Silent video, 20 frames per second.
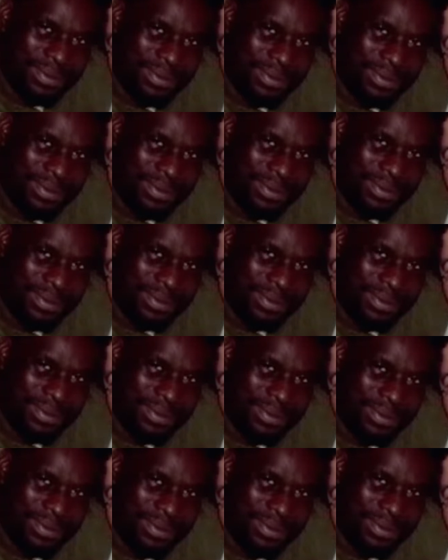
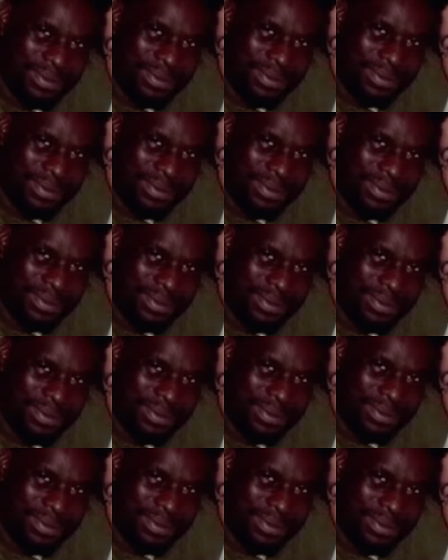
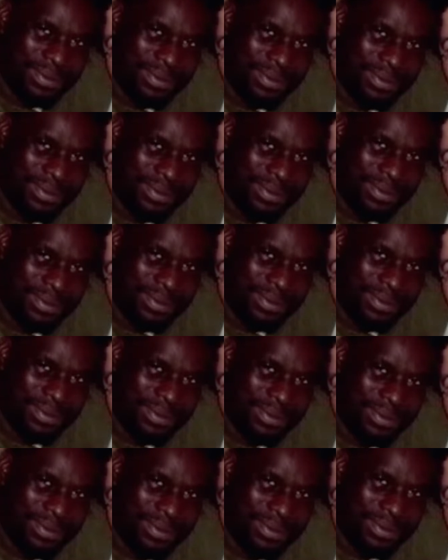
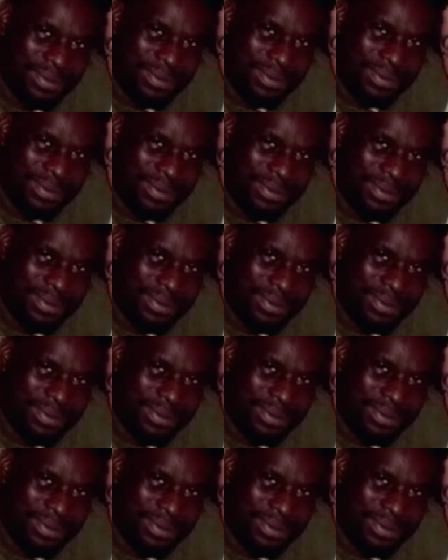(silent)